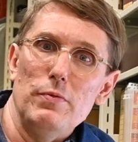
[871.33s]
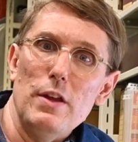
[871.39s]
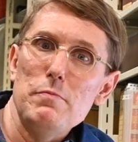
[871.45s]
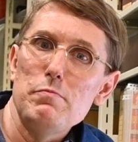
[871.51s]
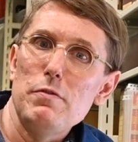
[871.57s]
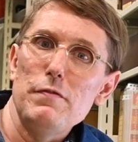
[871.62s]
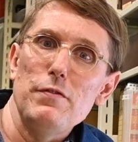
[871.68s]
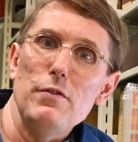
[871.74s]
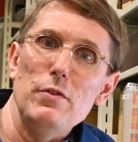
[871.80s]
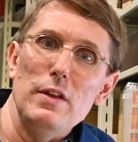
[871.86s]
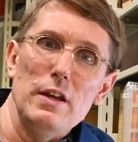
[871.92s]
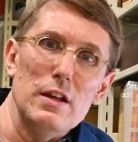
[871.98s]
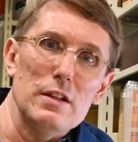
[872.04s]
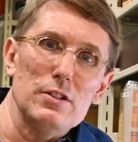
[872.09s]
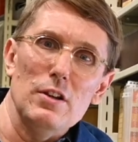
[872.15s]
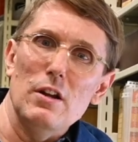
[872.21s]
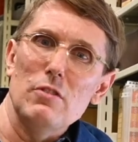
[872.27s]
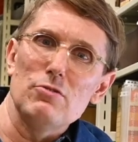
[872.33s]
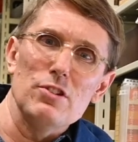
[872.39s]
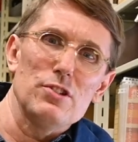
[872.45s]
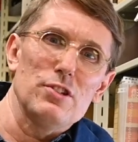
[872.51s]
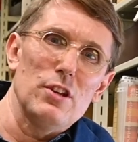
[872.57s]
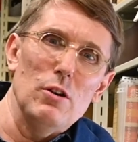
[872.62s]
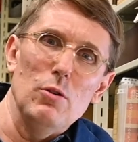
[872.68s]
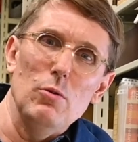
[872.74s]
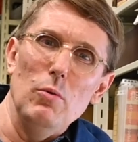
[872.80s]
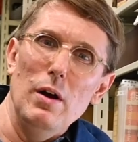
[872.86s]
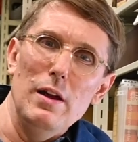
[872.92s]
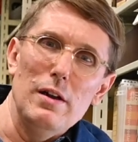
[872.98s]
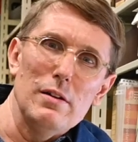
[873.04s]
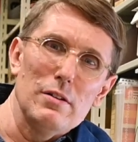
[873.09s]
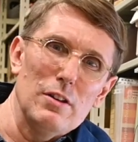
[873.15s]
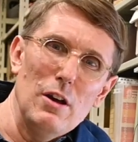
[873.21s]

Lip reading: They'd prefer they exit. I'll just go away.